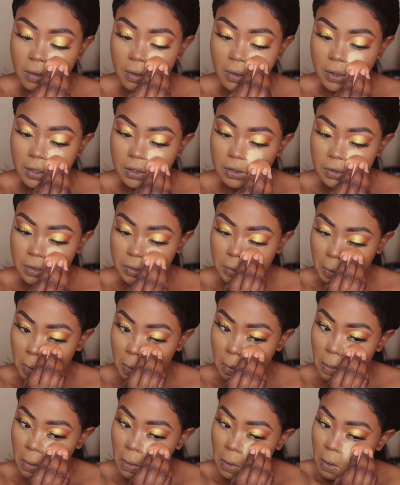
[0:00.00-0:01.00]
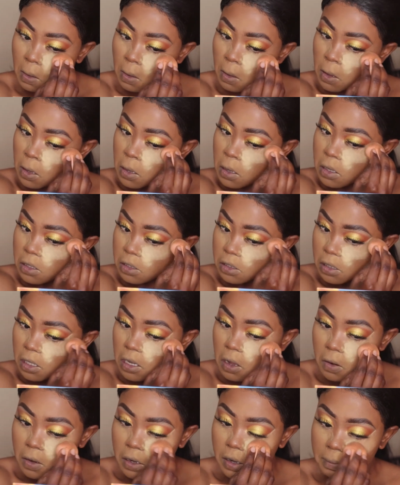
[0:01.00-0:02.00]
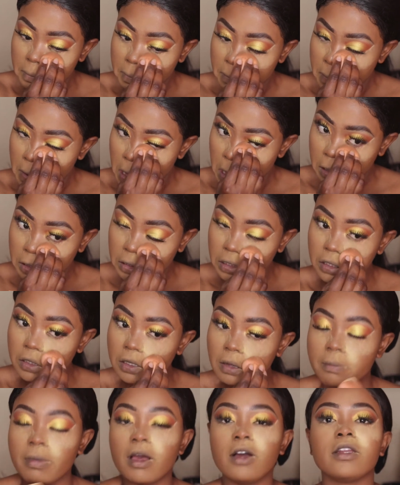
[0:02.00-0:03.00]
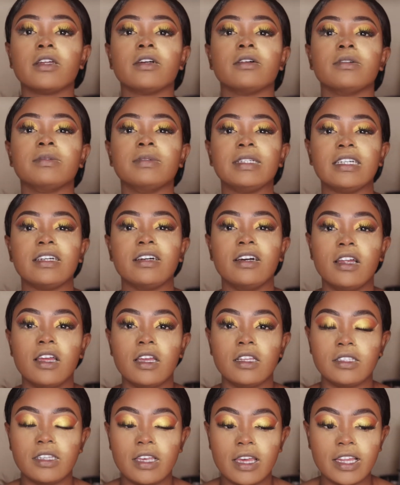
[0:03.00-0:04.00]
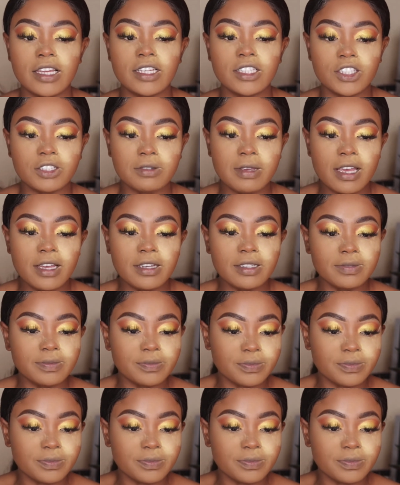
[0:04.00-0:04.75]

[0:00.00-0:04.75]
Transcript: going to slowly build the powder. Oh my god, it's getting to it.